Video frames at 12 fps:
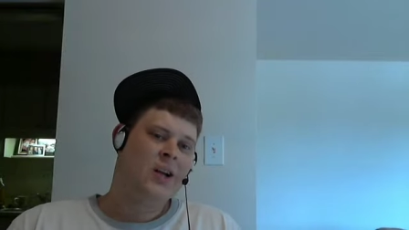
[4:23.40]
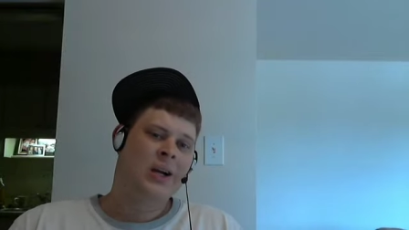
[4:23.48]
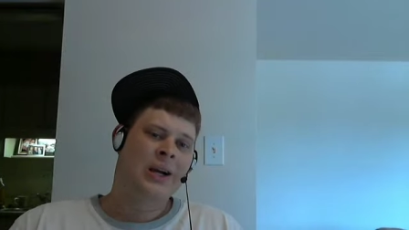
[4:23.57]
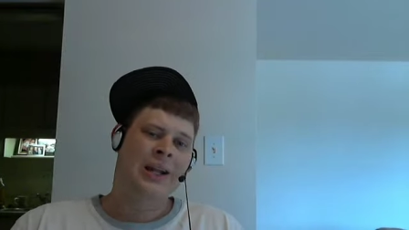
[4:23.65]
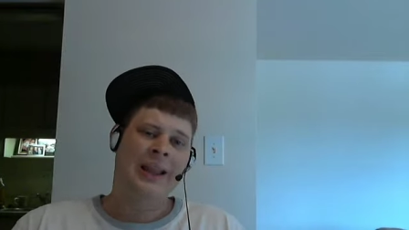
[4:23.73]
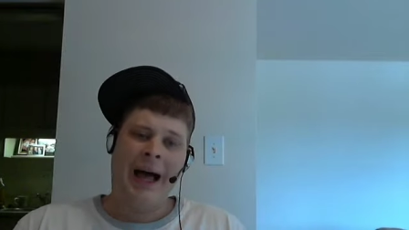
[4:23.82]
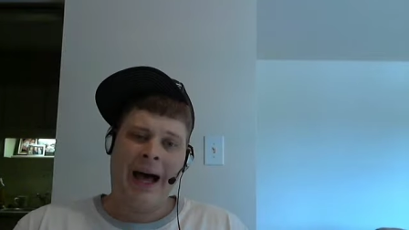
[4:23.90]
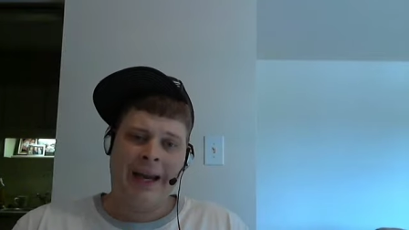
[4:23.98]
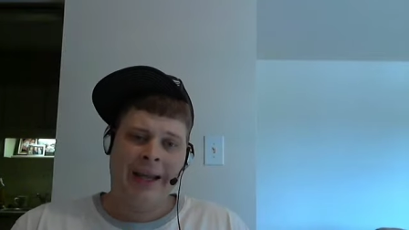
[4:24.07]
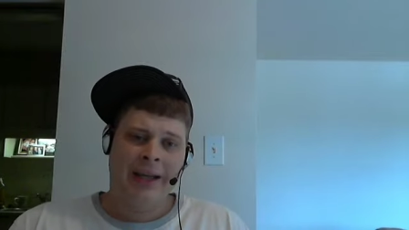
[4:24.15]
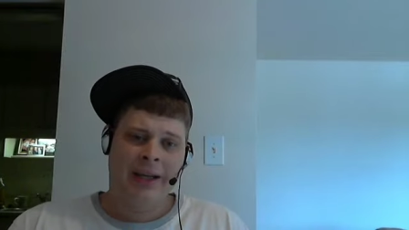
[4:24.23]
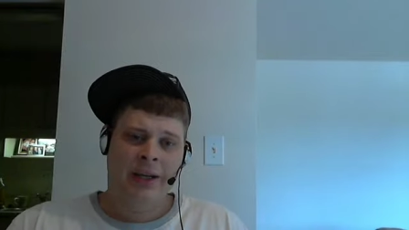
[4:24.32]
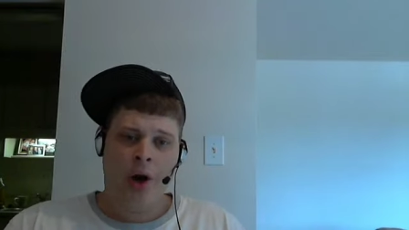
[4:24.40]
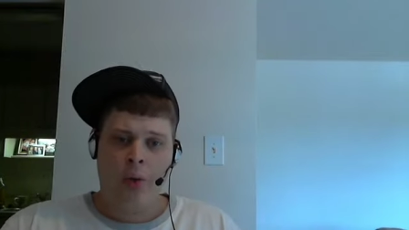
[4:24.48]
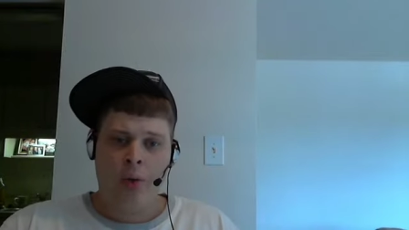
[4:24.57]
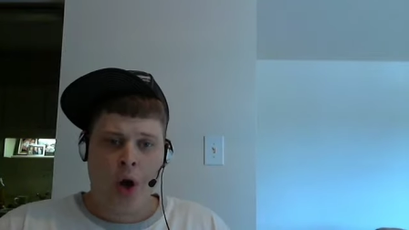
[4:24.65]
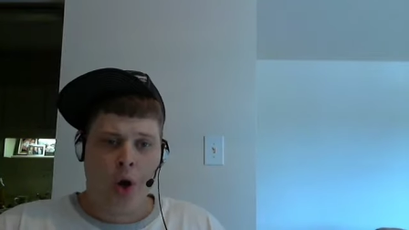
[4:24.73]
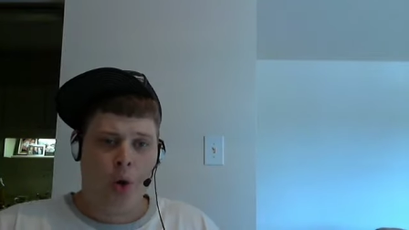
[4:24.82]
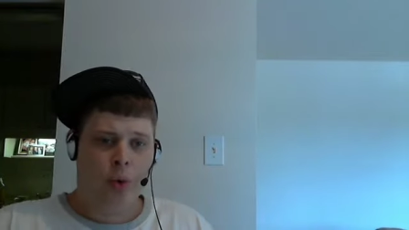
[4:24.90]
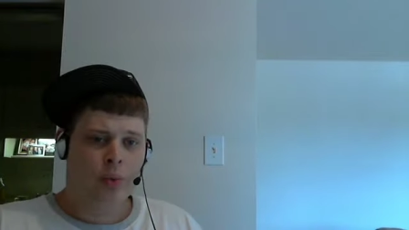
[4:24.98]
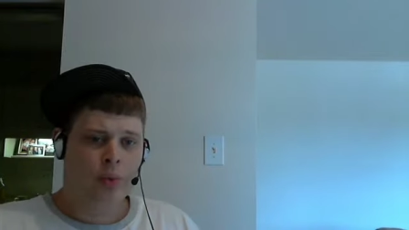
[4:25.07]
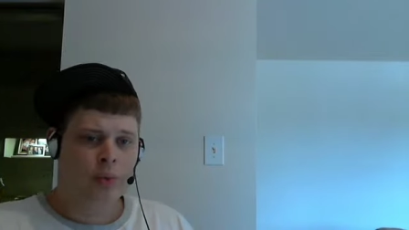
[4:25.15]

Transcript: Clottey, Cotto.